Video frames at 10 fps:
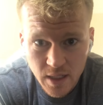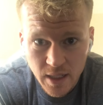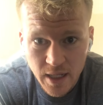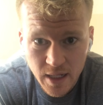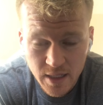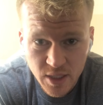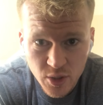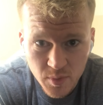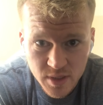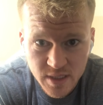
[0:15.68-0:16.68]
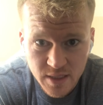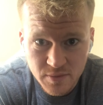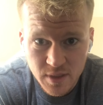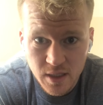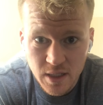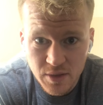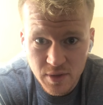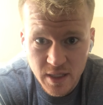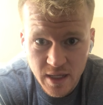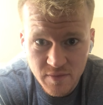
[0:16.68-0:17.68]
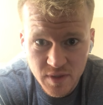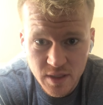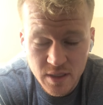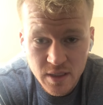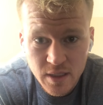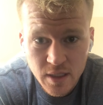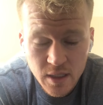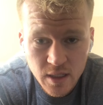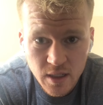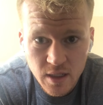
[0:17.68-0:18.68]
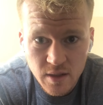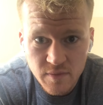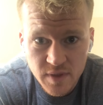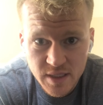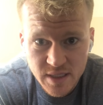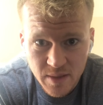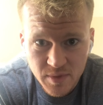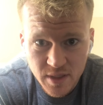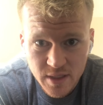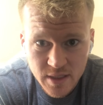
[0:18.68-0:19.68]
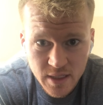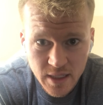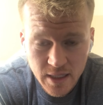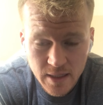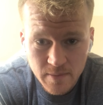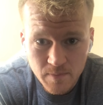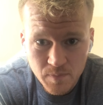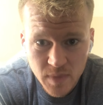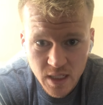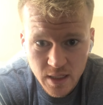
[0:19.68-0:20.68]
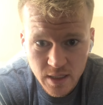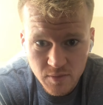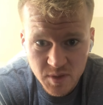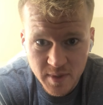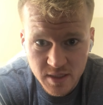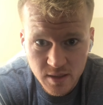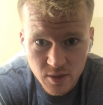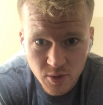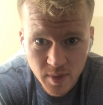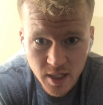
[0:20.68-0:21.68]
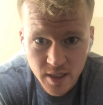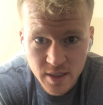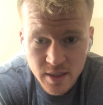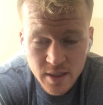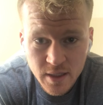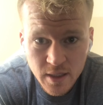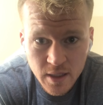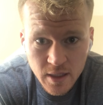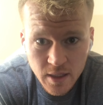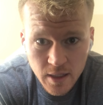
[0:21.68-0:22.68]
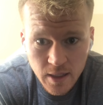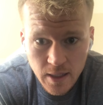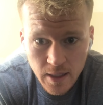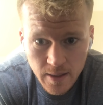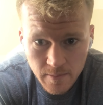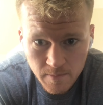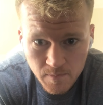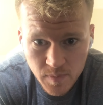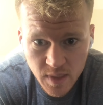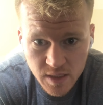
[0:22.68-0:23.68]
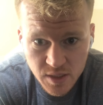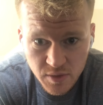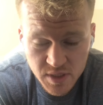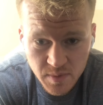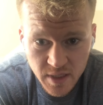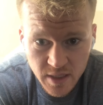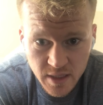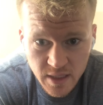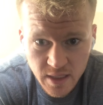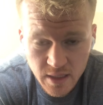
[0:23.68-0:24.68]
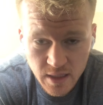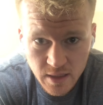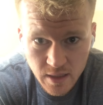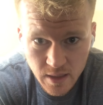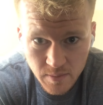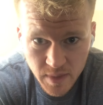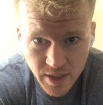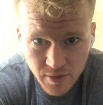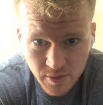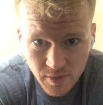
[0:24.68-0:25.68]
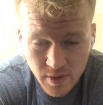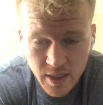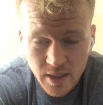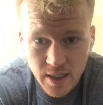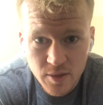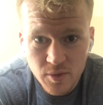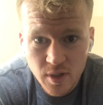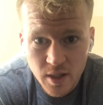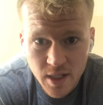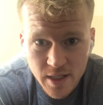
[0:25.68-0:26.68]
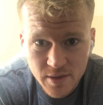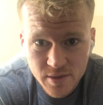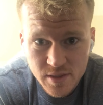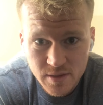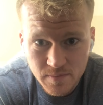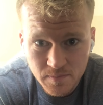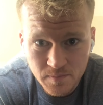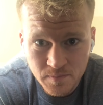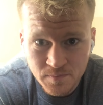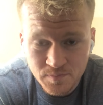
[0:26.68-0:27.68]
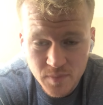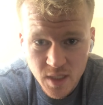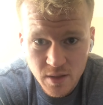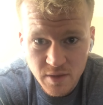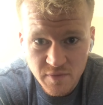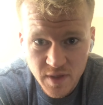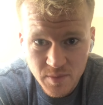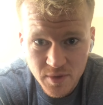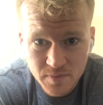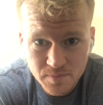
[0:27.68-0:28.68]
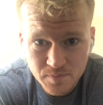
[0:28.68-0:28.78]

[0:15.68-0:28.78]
head of the humerus connected with the glenoid cavity of the scapula. And then, with respect to the lower body, um, it's going to be the medial and lateral condyles on the femur,